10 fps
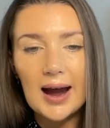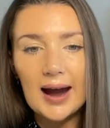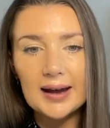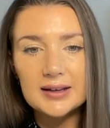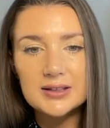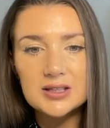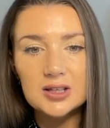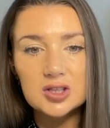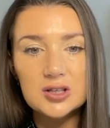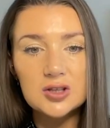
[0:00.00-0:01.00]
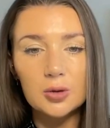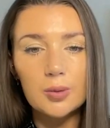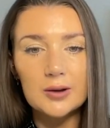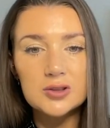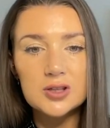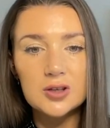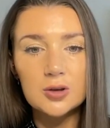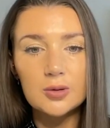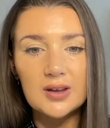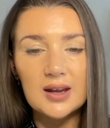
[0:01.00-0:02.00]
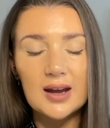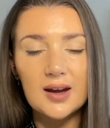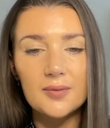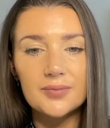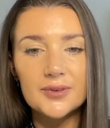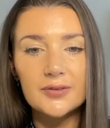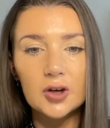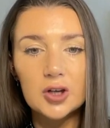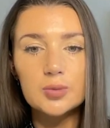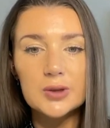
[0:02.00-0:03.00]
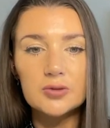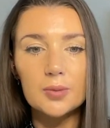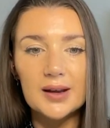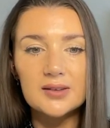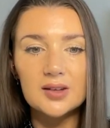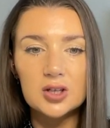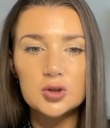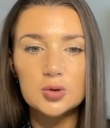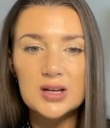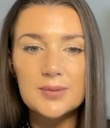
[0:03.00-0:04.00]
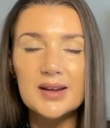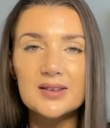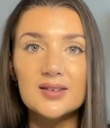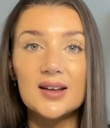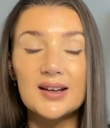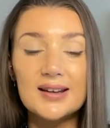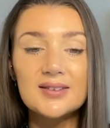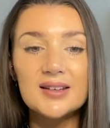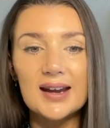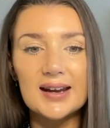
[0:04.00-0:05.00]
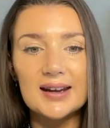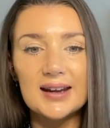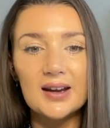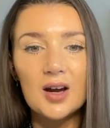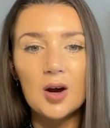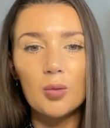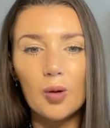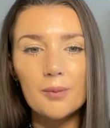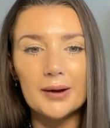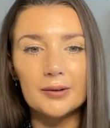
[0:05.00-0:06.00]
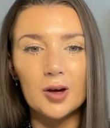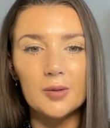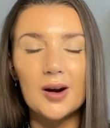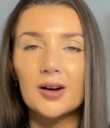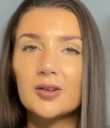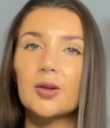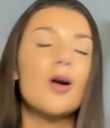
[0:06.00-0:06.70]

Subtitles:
And she took well to the hood, which replaced her usual cheek pieces, and listed again here, £1 lower mark. So